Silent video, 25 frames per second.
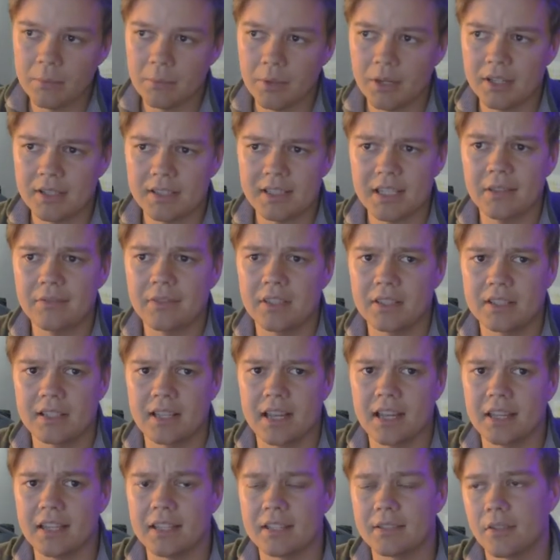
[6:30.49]
But it's safe to
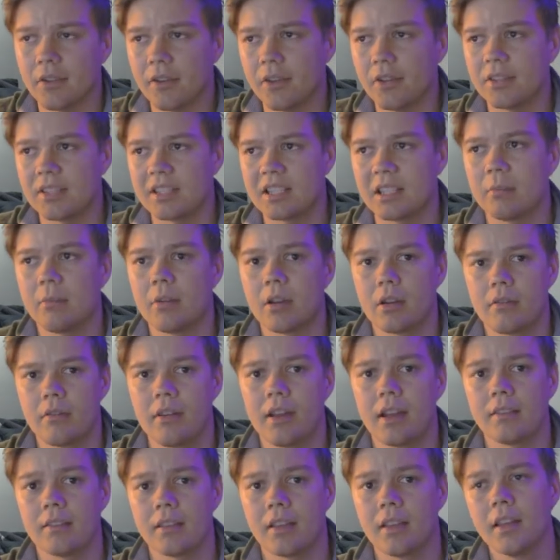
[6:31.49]
say he's earned somewhere
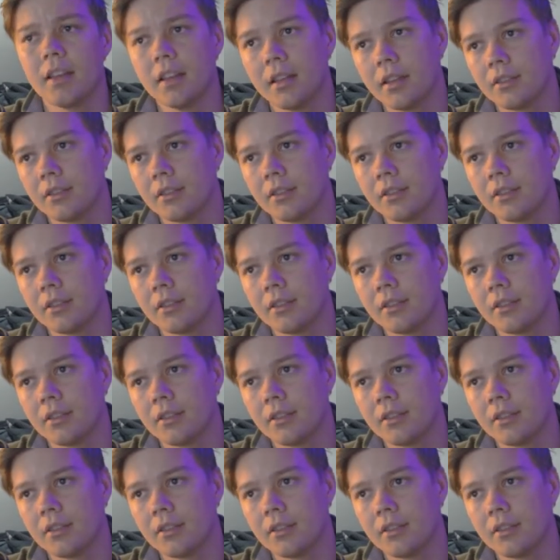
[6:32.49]
around